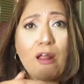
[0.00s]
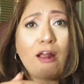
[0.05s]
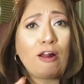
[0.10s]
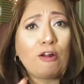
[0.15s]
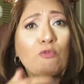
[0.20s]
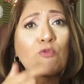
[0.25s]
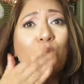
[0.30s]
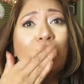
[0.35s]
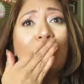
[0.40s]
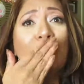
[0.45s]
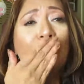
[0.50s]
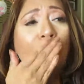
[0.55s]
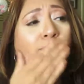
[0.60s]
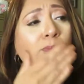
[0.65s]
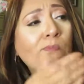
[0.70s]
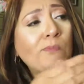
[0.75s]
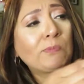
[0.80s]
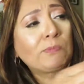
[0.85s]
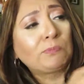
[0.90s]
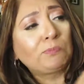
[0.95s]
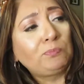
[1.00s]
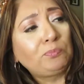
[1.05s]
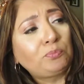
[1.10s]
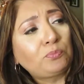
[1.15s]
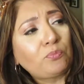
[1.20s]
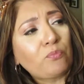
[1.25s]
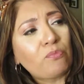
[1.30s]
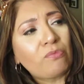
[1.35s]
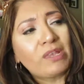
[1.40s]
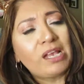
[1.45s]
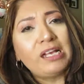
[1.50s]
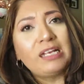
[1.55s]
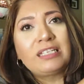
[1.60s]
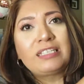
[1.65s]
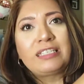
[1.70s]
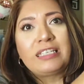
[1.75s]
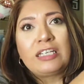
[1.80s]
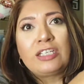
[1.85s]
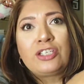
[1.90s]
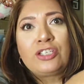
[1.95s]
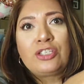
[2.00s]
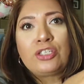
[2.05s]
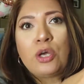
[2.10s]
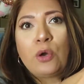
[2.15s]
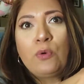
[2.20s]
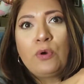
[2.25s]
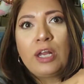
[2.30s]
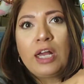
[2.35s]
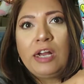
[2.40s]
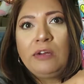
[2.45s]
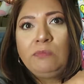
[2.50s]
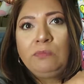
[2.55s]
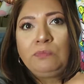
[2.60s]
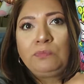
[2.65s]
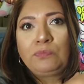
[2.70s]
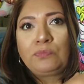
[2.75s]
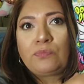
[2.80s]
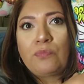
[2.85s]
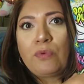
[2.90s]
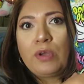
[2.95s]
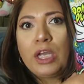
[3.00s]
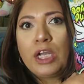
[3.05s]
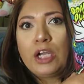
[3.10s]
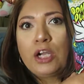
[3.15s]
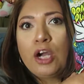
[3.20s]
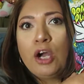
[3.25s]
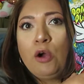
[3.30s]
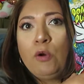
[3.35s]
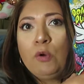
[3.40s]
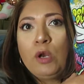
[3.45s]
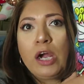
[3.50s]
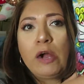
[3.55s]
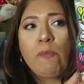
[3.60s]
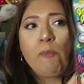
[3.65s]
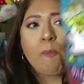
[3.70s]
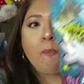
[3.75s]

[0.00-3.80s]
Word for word: I read it says soda and cola.